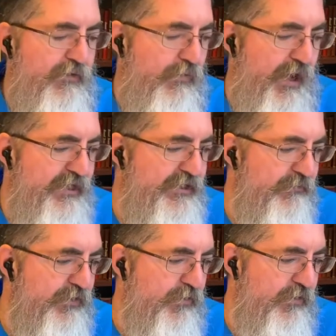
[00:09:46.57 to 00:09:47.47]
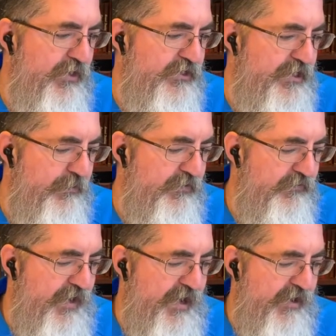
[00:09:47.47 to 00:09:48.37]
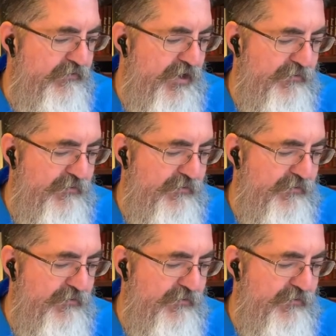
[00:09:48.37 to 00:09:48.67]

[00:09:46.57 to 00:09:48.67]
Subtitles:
why is that recorded in chapter 5,